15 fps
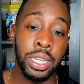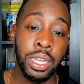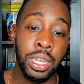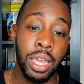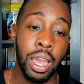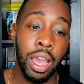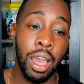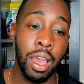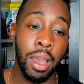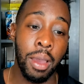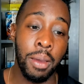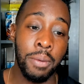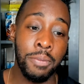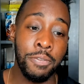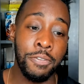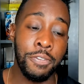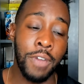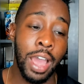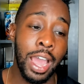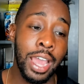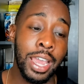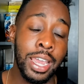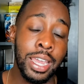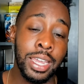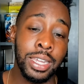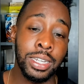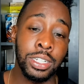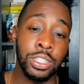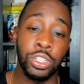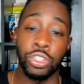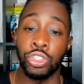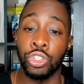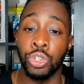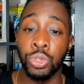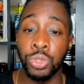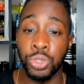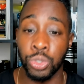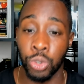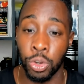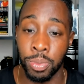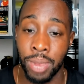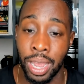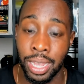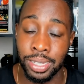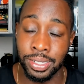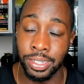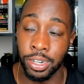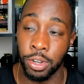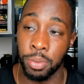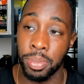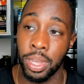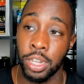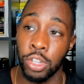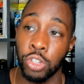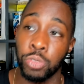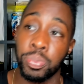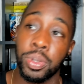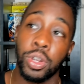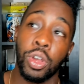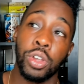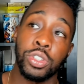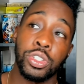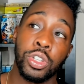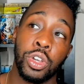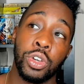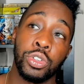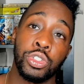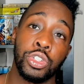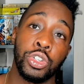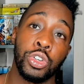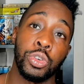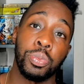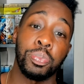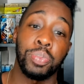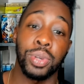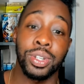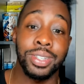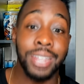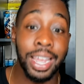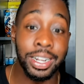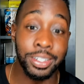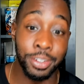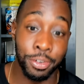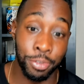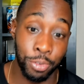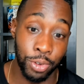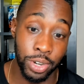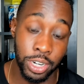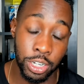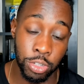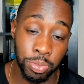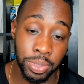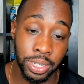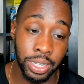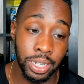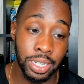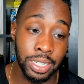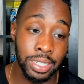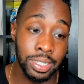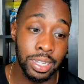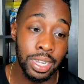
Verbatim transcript: um, find the true story behind Sarah Bellows, but also to protect their friends because